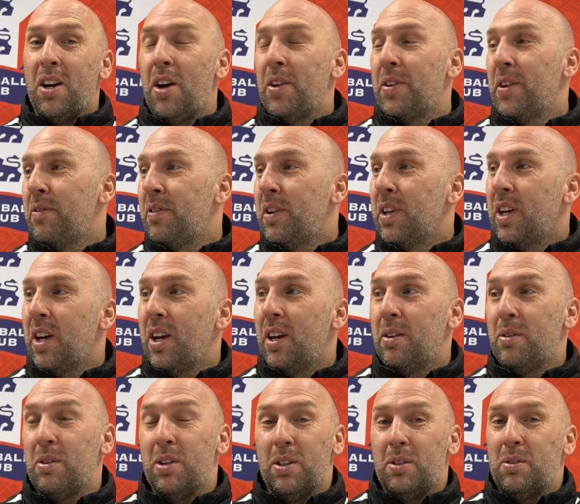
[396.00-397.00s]
Oh, definitely,
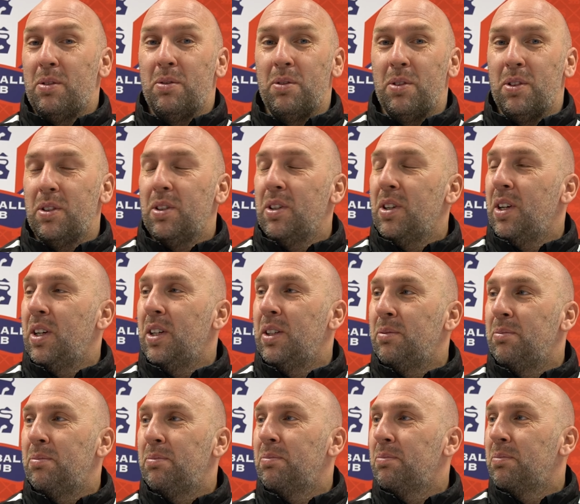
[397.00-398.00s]

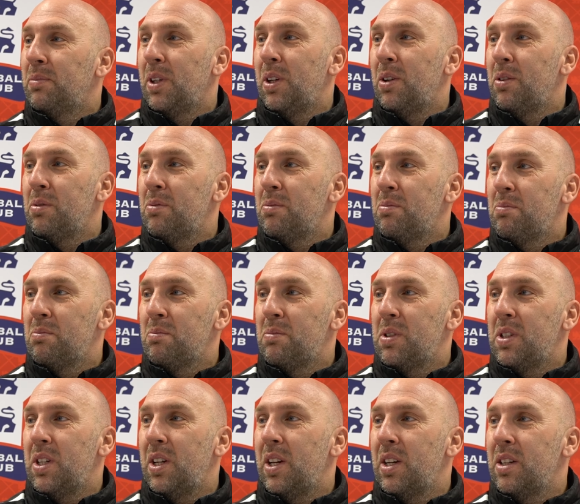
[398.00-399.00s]
yeah.
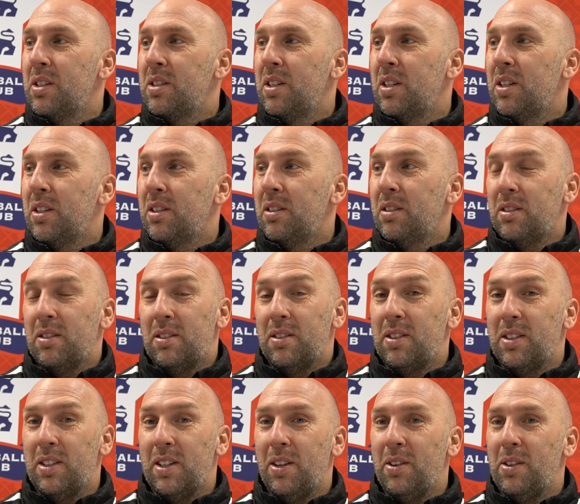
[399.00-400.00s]
Seen it,
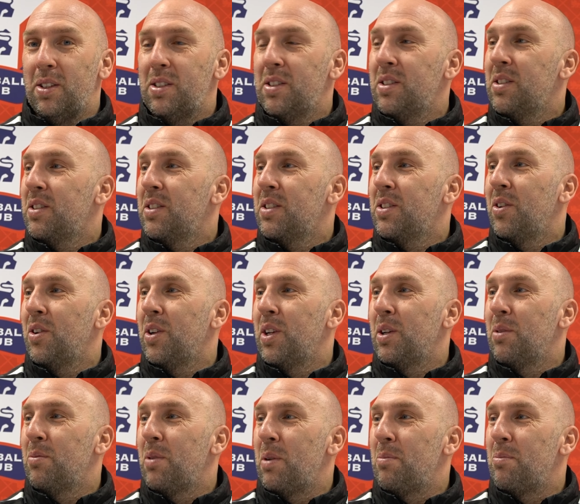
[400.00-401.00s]
it's not
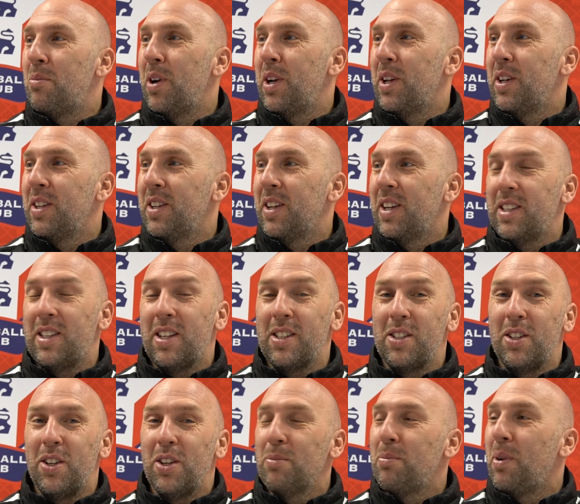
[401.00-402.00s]
in brilliant. It
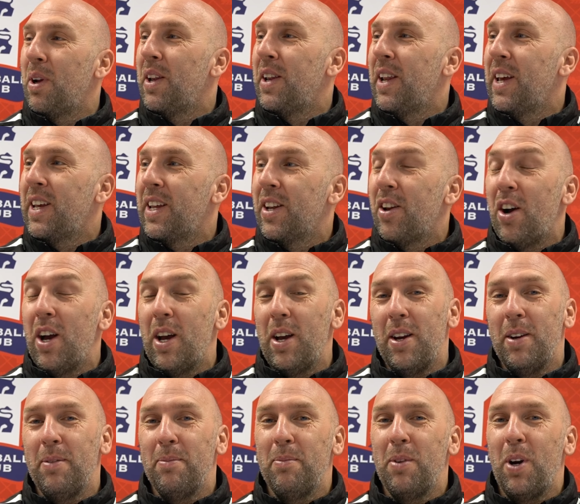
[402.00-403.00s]
doesn't look by the naked
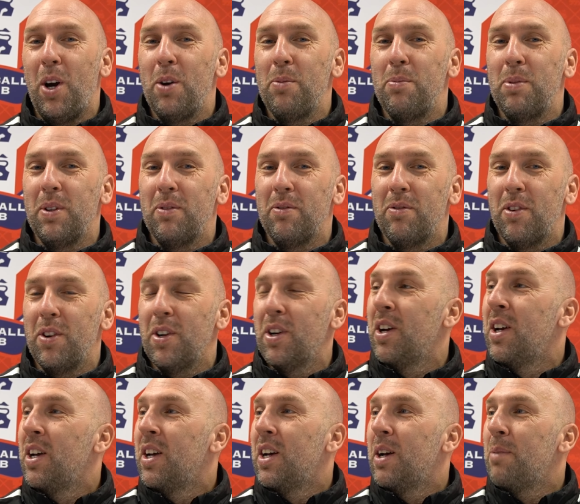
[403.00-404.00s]
eye. We're hoping for
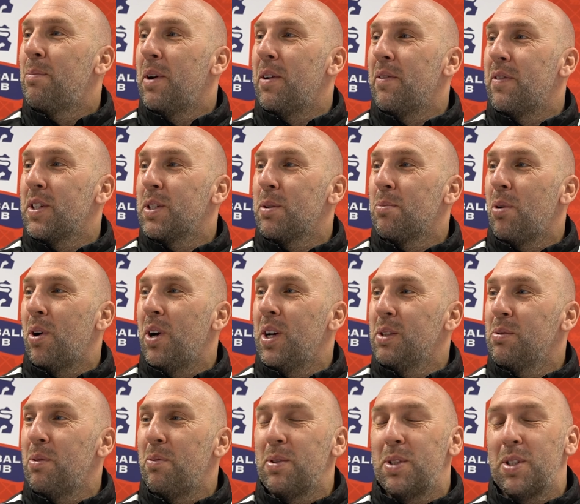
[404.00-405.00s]
a bit of a
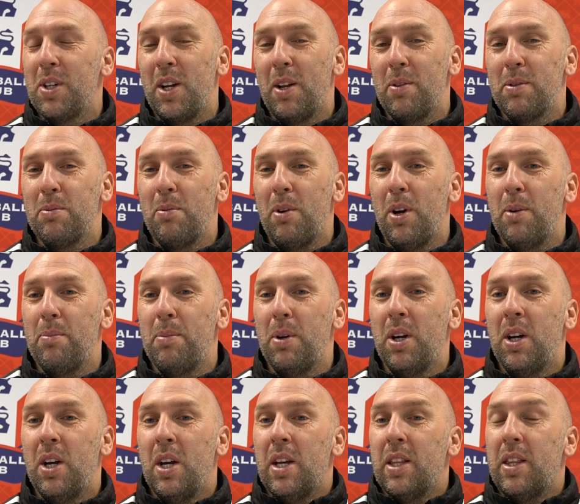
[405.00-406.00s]
surprise when we turn up tomorrow,
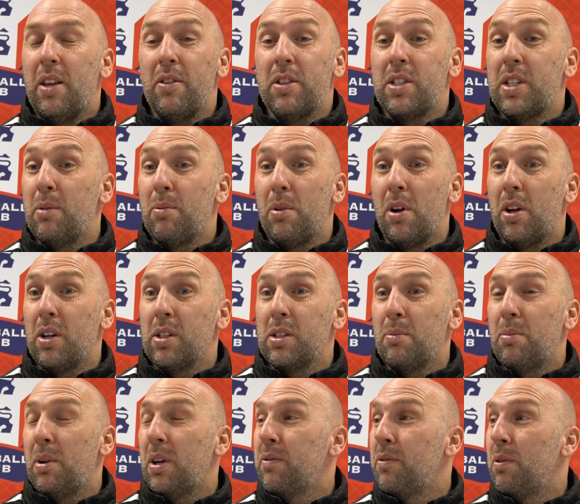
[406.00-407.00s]
but they're a team that likes
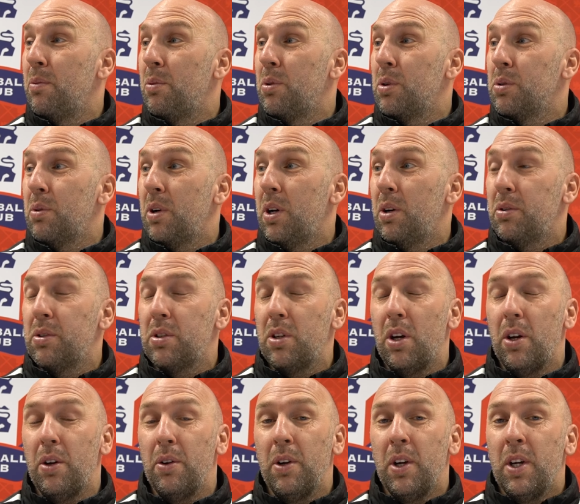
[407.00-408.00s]
to play football as well,
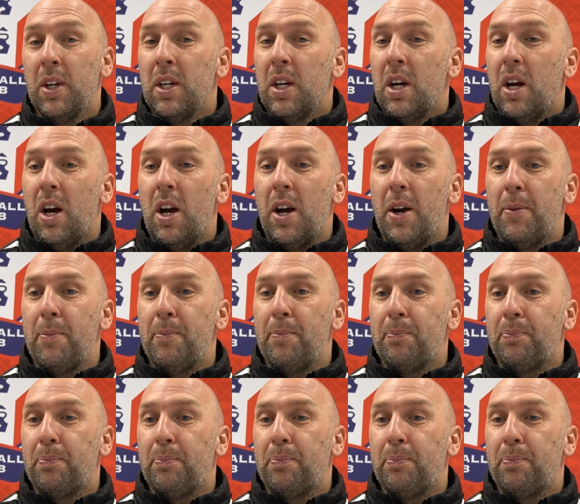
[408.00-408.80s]
so I